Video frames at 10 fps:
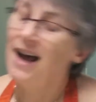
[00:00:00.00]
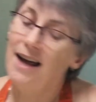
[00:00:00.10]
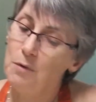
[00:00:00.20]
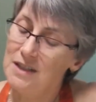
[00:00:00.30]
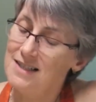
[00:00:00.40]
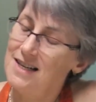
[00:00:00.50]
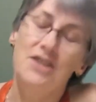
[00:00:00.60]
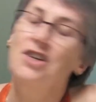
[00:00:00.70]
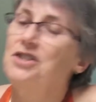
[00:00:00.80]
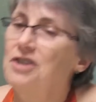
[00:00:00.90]
At one
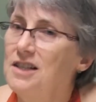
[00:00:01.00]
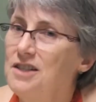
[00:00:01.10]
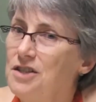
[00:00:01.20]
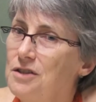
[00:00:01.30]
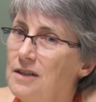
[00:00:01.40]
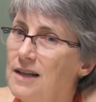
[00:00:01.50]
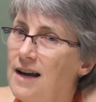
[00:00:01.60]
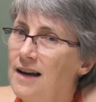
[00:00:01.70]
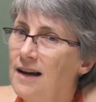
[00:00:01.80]
stage I tried to do it,